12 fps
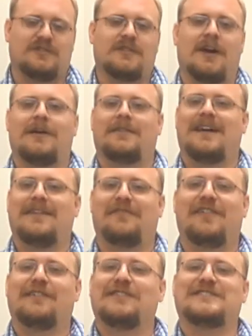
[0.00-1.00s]
That
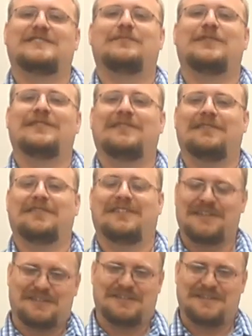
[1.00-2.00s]
varies depending on the
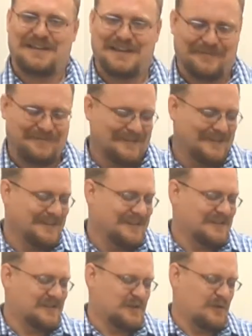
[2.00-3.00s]
kids that you have.
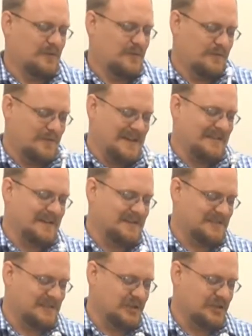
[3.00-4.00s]
So make that
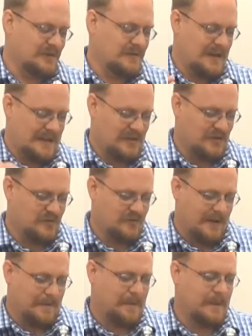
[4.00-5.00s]
decision and then do
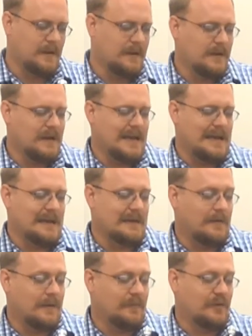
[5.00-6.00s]
that.
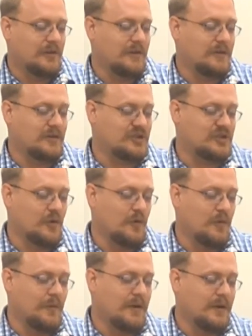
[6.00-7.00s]
And I'm going to
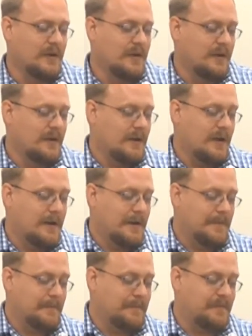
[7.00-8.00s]
show them
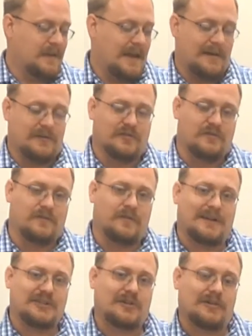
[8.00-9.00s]
how to do
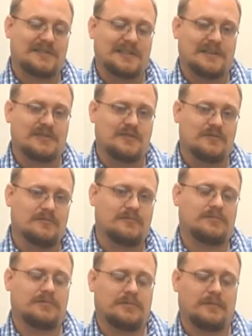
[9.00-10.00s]
flashcard set 2.
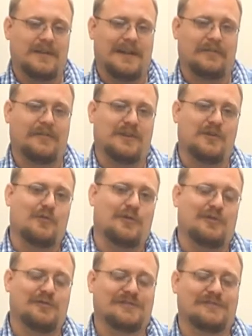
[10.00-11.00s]
Now that they know
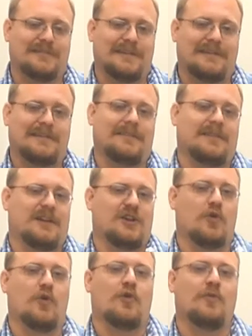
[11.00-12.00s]
what notes look like, and they can
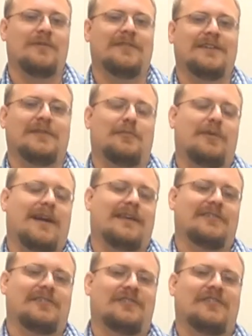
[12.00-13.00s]
go home and they can
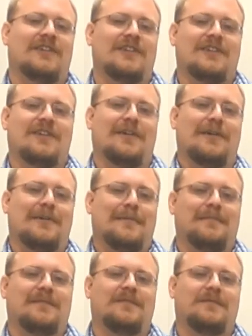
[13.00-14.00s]
practice
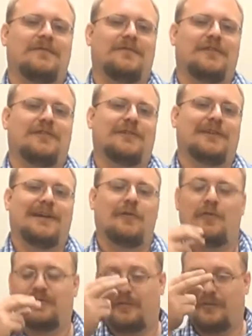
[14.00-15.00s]
figuring out
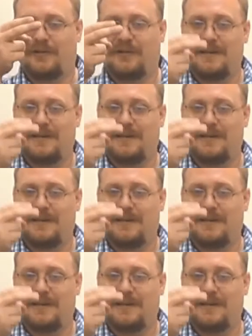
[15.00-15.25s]
what the letter